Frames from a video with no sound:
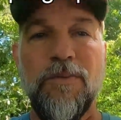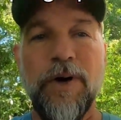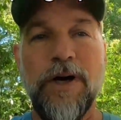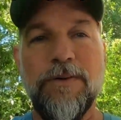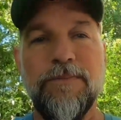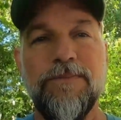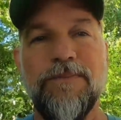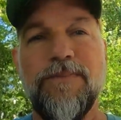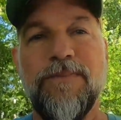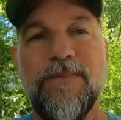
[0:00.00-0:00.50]

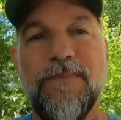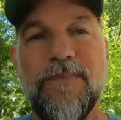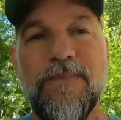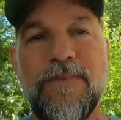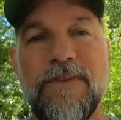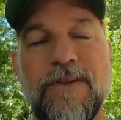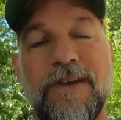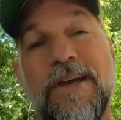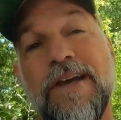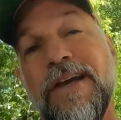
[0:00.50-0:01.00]
Well,
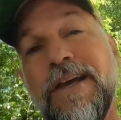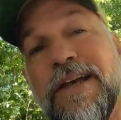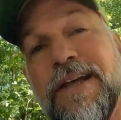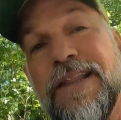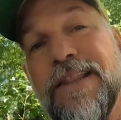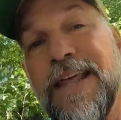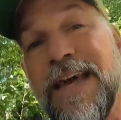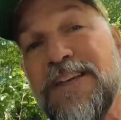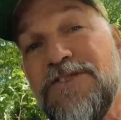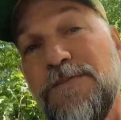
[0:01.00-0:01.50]

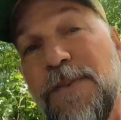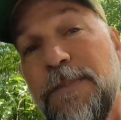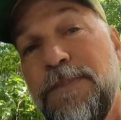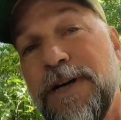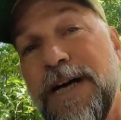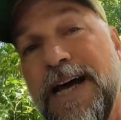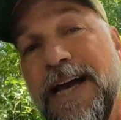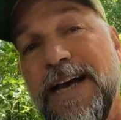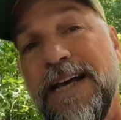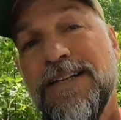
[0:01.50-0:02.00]
that's my
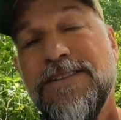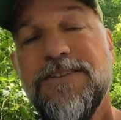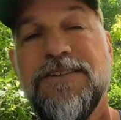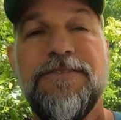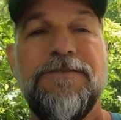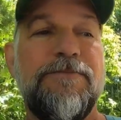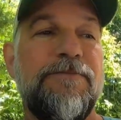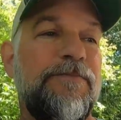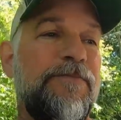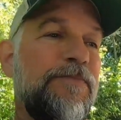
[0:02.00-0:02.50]

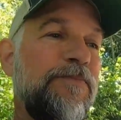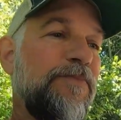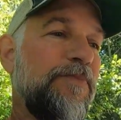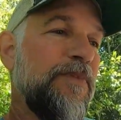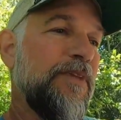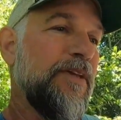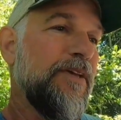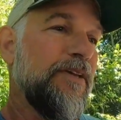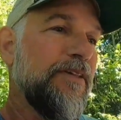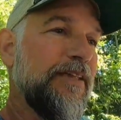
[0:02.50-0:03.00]
plans.
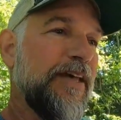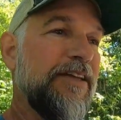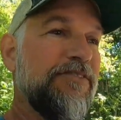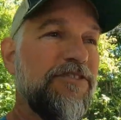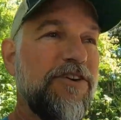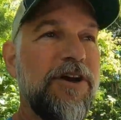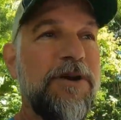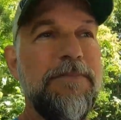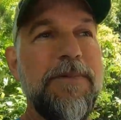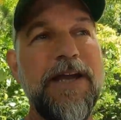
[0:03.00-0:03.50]

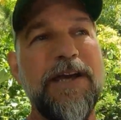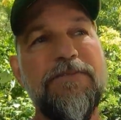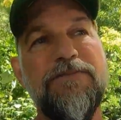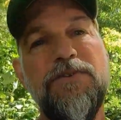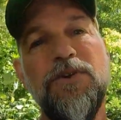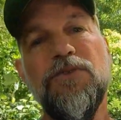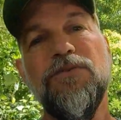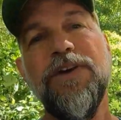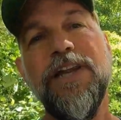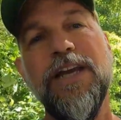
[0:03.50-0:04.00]
That's gonna make a
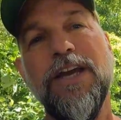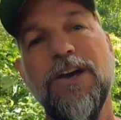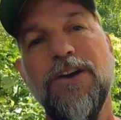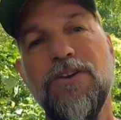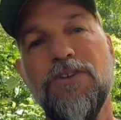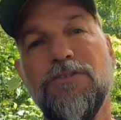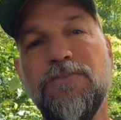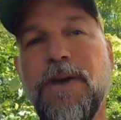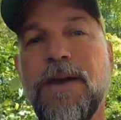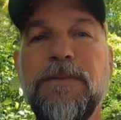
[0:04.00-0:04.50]
few
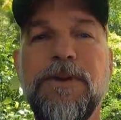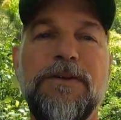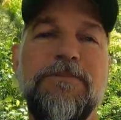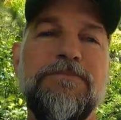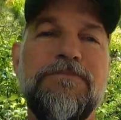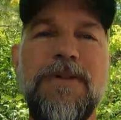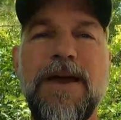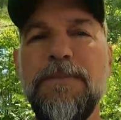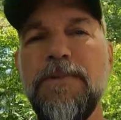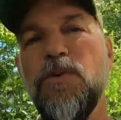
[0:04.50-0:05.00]
videos,
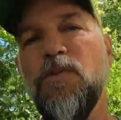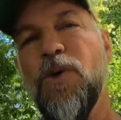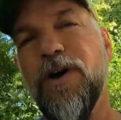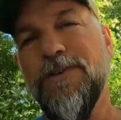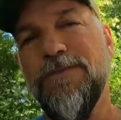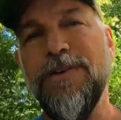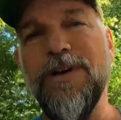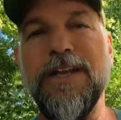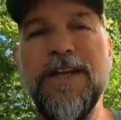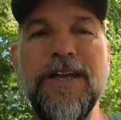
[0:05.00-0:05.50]
maybe
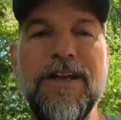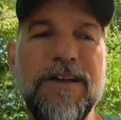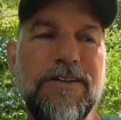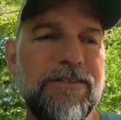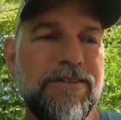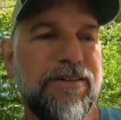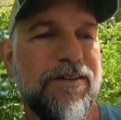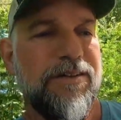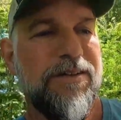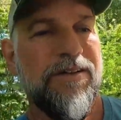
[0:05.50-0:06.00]
one
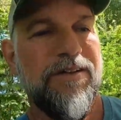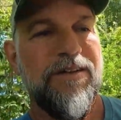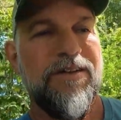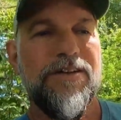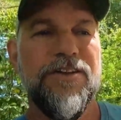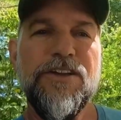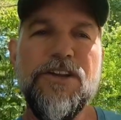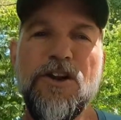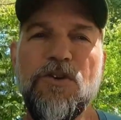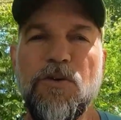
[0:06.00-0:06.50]
video,
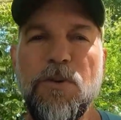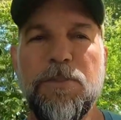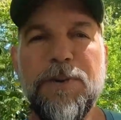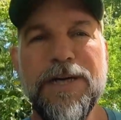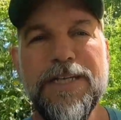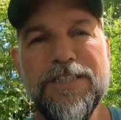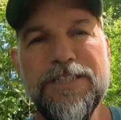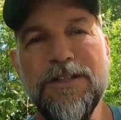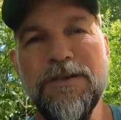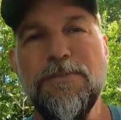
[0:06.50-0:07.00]
you know,
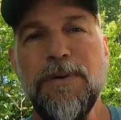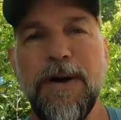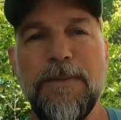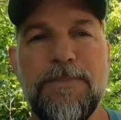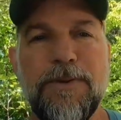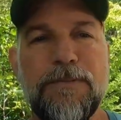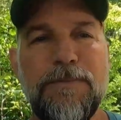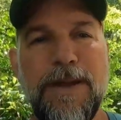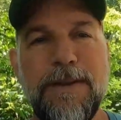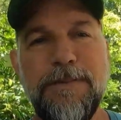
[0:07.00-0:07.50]
replacing the
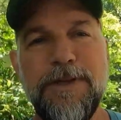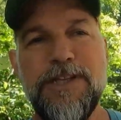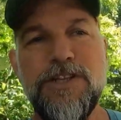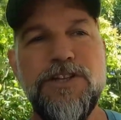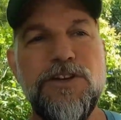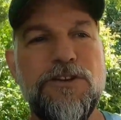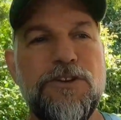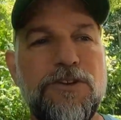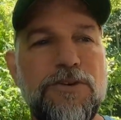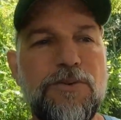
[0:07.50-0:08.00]
bumper, maybe
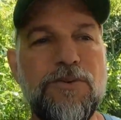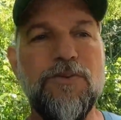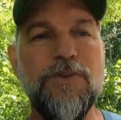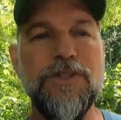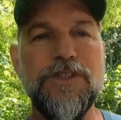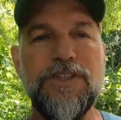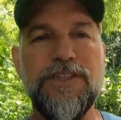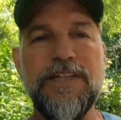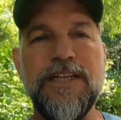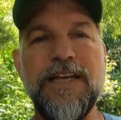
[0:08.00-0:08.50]
two,
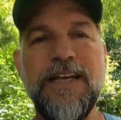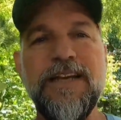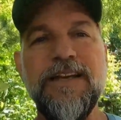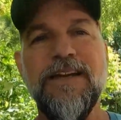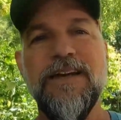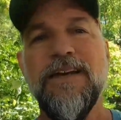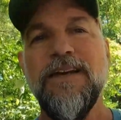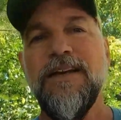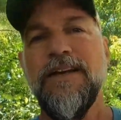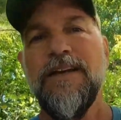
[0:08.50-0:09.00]
we'll see.